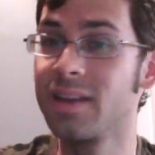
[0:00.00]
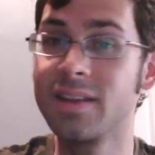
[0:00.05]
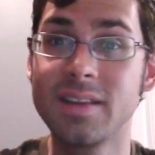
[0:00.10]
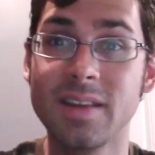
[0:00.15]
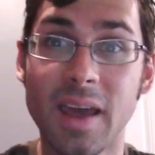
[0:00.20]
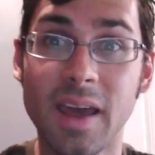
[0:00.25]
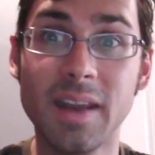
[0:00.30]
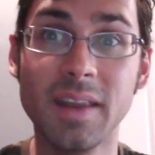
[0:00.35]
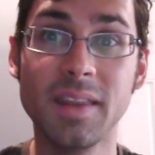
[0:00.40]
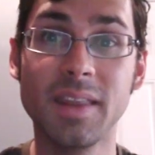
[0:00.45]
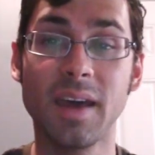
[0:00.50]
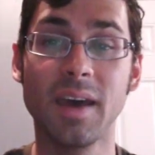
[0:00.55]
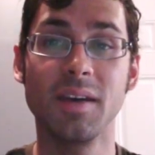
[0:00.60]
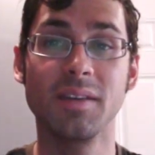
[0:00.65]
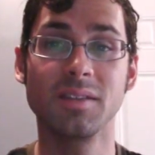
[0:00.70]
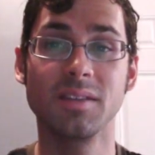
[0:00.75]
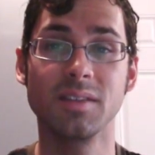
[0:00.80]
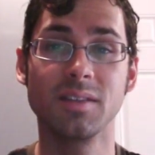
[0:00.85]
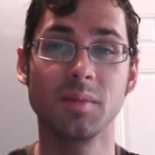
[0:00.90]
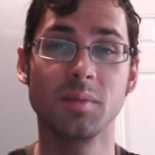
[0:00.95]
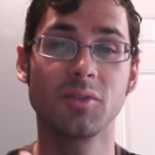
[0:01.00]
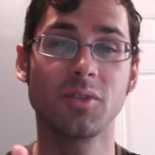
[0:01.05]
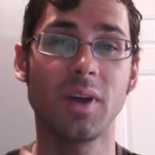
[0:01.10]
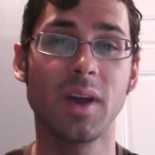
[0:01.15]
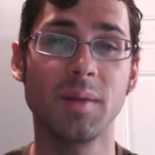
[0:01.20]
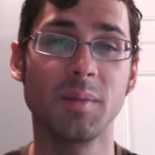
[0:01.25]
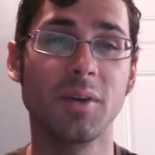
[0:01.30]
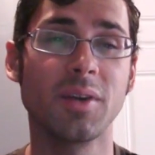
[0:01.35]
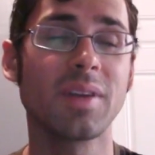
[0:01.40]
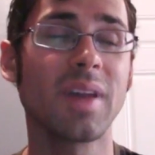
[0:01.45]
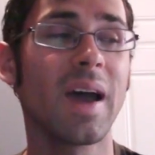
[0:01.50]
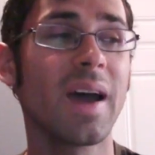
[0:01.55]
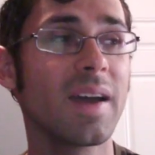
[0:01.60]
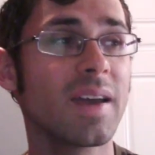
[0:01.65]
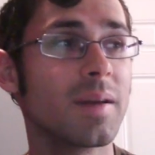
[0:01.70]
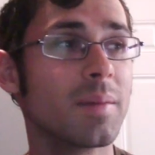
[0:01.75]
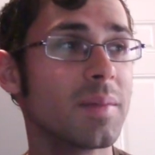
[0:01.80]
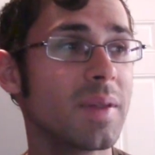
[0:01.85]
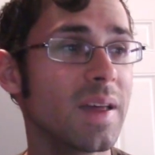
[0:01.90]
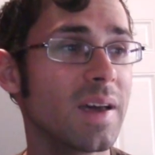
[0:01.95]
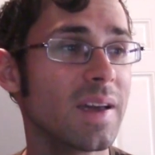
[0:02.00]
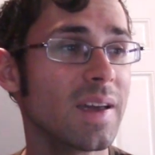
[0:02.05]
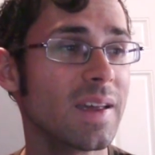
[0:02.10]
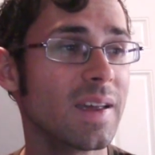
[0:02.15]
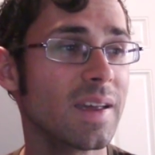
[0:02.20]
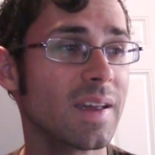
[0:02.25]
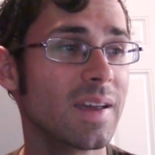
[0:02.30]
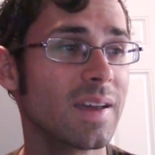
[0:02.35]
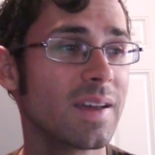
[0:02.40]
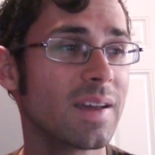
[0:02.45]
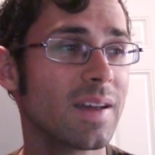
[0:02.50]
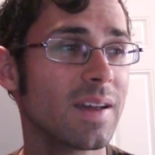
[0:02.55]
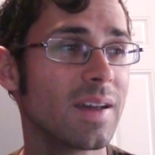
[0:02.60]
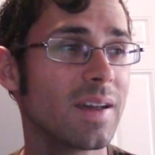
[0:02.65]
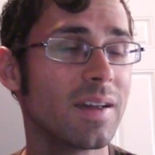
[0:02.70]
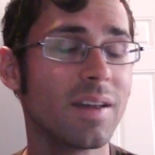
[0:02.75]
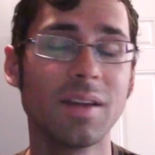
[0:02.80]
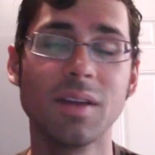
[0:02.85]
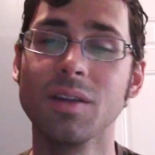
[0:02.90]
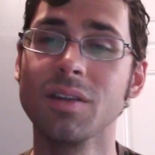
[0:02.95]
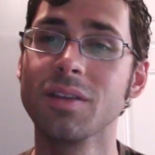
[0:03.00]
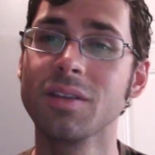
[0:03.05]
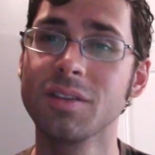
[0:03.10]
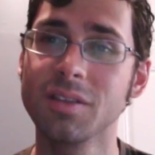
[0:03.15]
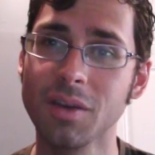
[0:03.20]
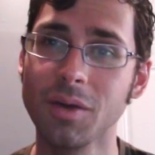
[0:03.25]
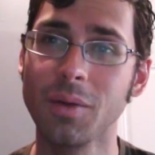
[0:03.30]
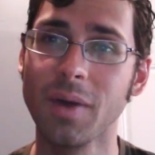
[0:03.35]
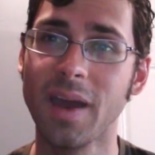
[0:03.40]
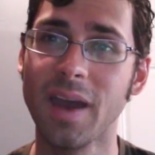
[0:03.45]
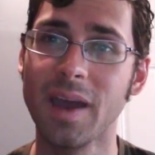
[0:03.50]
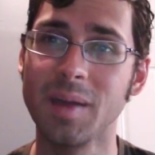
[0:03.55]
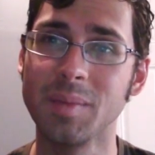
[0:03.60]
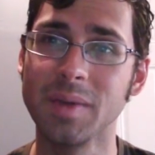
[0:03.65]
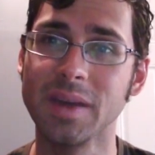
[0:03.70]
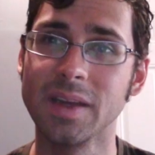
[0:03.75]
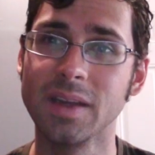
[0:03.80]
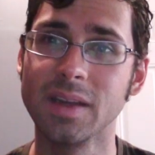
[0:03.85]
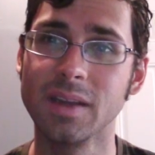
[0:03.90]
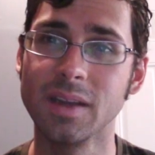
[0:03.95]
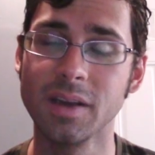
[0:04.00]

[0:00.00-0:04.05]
10,000 subscribers. I am, like, so happy.